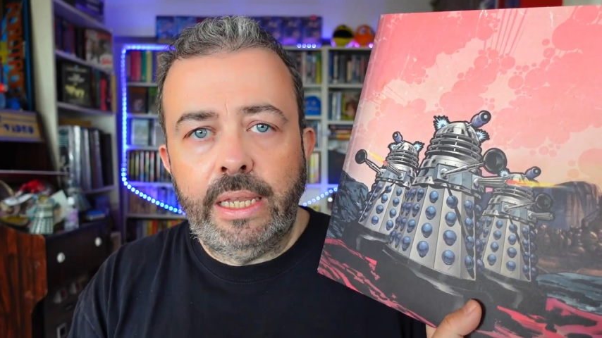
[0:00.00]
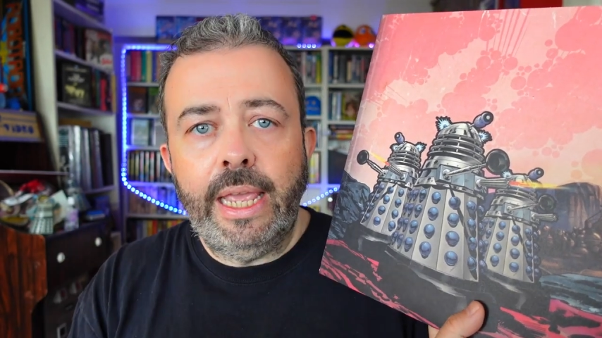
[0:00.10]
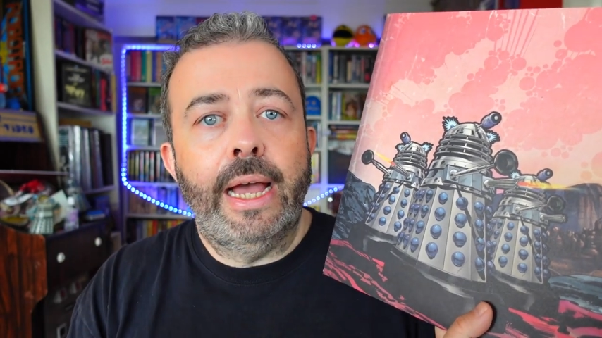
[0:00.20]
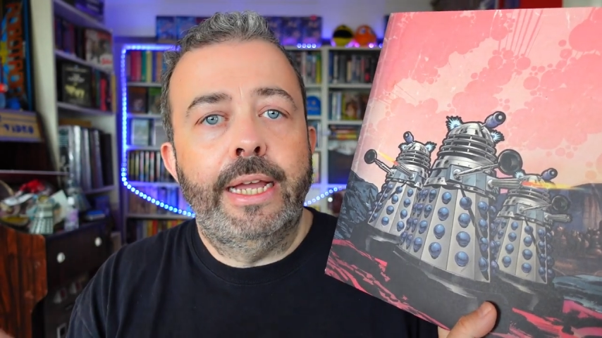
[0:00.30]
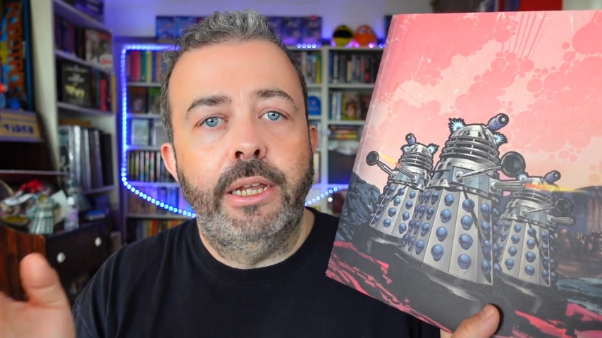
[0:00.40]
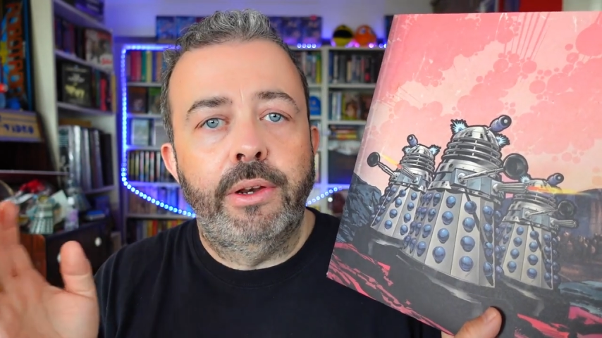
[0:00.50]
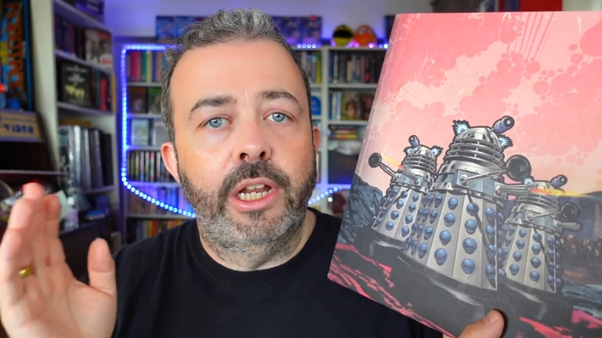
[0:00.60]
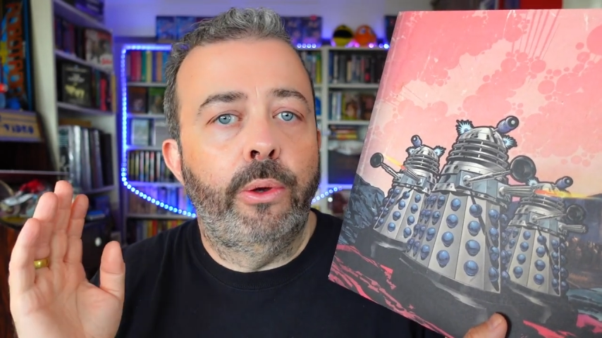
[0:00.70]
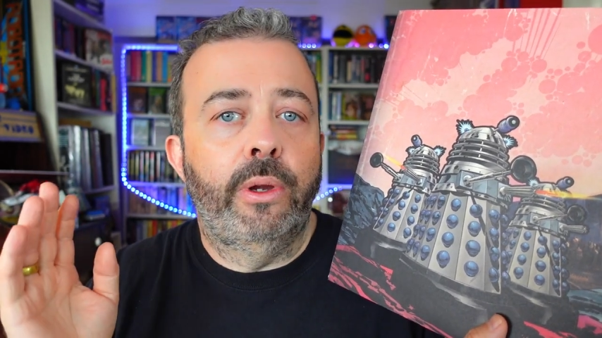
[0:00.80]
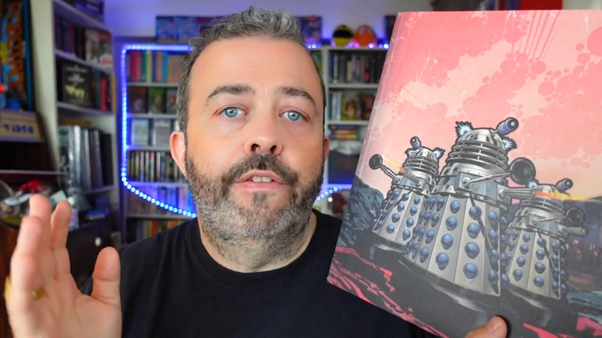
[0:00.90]
Yeah, I don't
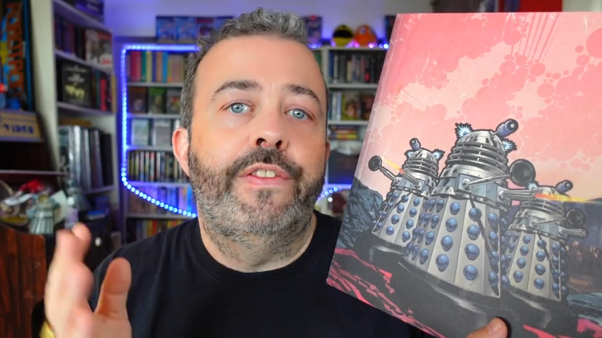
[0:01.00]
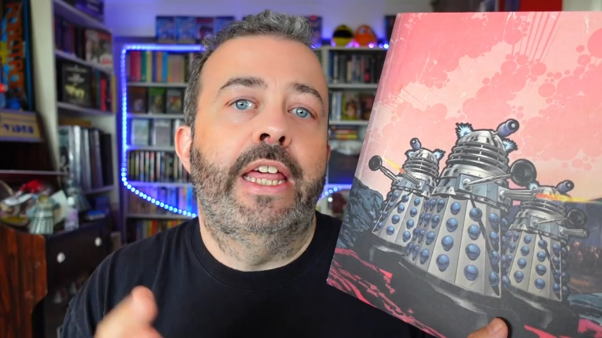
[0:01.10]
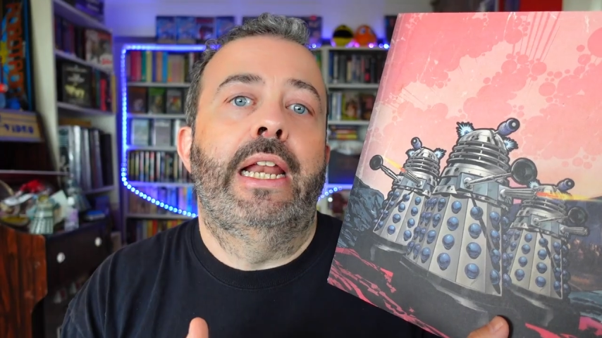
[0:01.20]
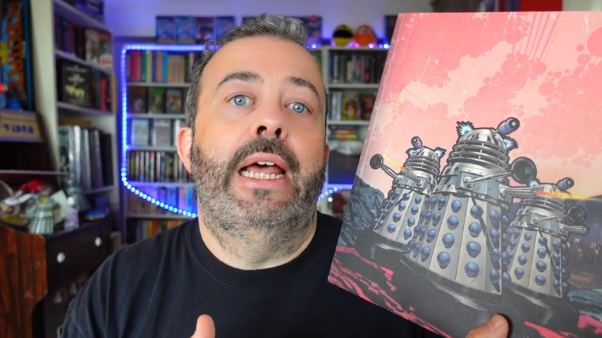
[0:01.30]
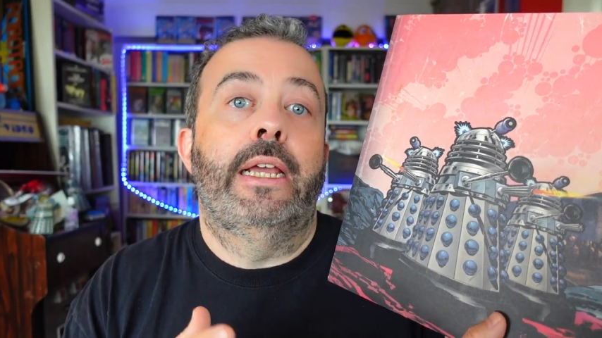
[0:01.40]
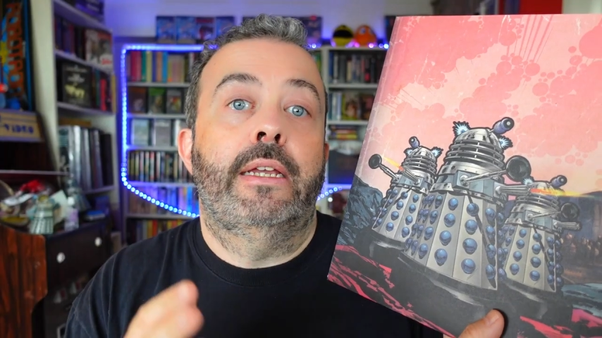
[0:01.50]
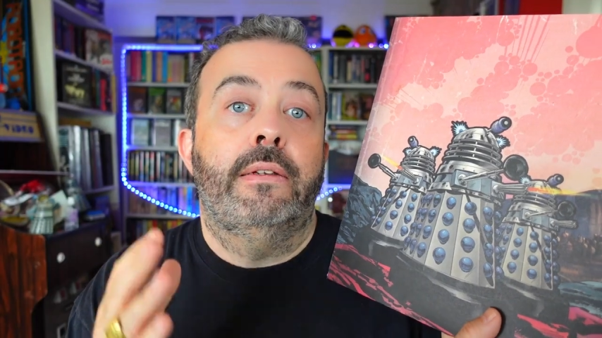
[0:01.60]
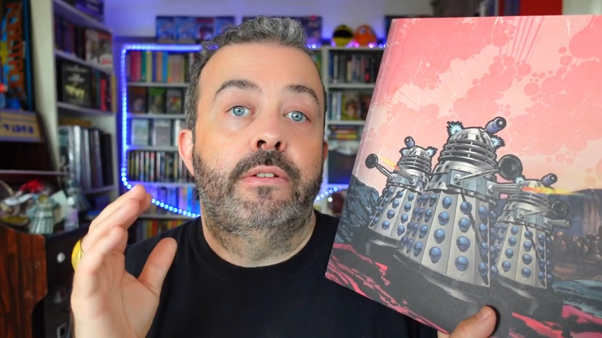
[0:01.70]
know if they're like